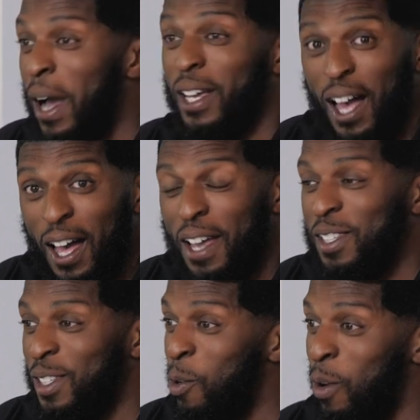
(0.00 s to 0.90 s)
My
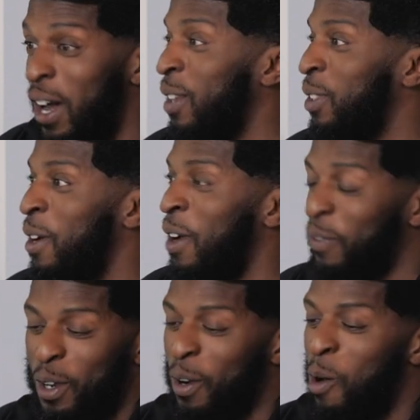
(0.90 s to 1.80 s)
guys who are out there,
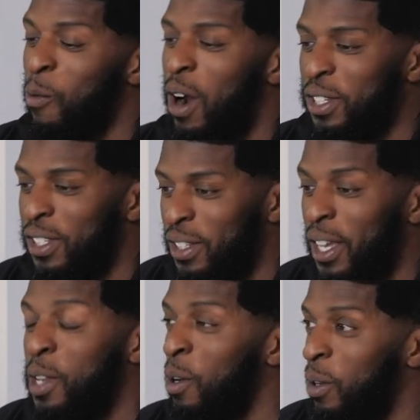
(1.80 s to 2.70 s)
if they're all watching,
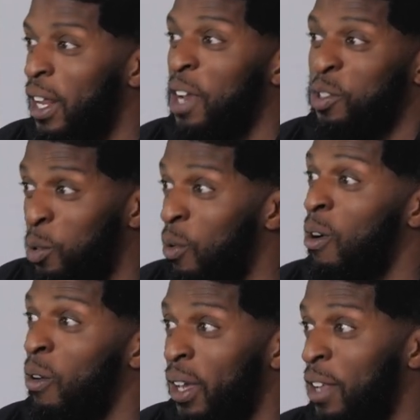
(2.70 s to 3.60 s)
they know that I used to throw
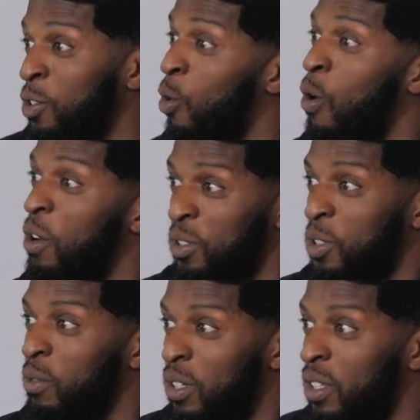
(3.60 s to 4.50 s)
hard hats across the
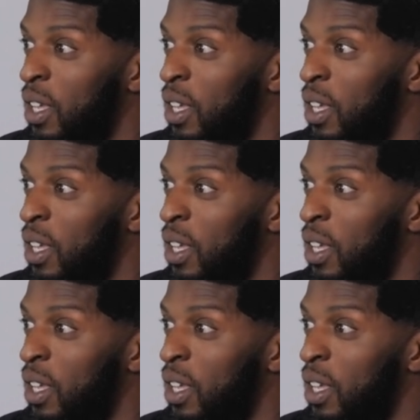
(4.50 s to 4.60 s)
street.